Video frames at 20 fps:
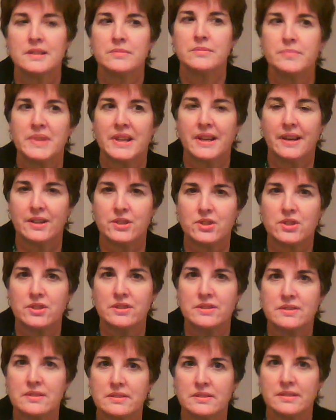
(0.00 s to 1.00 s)
Because
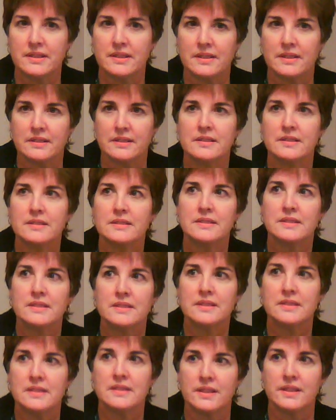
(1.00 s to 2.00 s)
she's
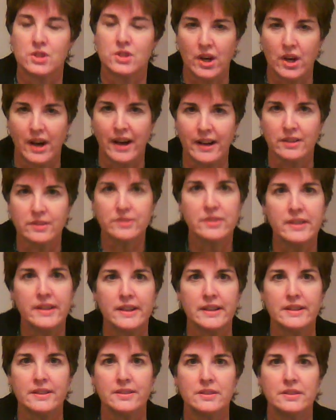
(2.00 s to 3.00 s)
a child,
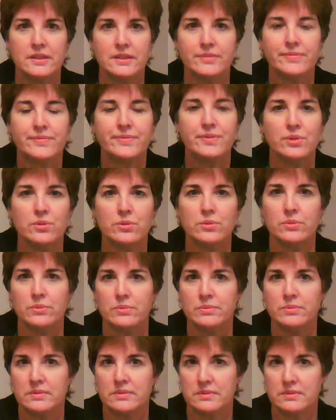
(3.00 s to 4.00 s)
and if you
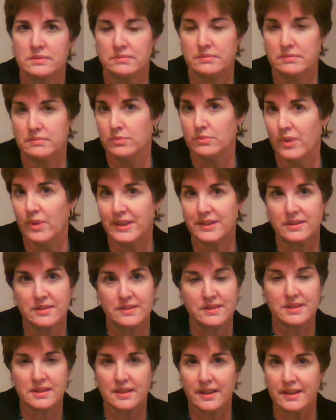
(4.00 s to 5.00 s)
want to
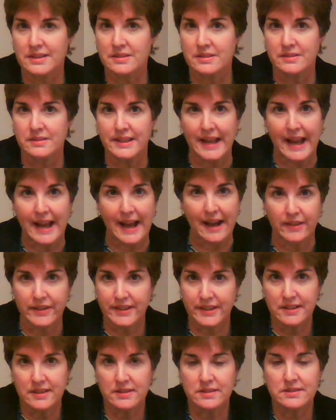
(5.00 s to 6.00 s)
discuss
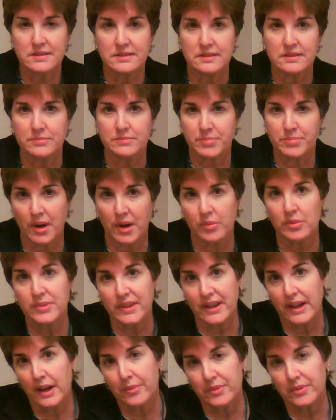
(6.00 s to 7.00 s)
legalities, probably
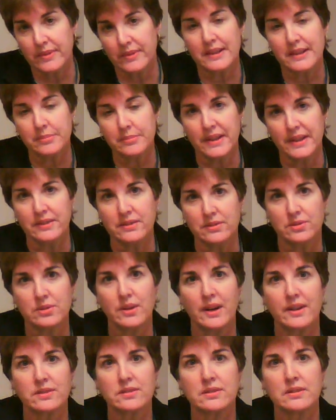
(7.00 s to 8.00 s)
I would recommend you
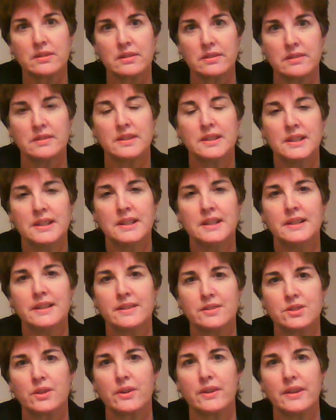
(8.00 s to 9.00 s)
talk to her
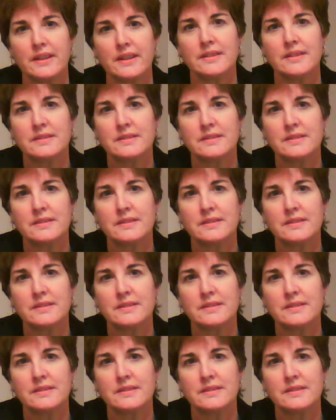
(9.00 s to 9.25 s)
attorney.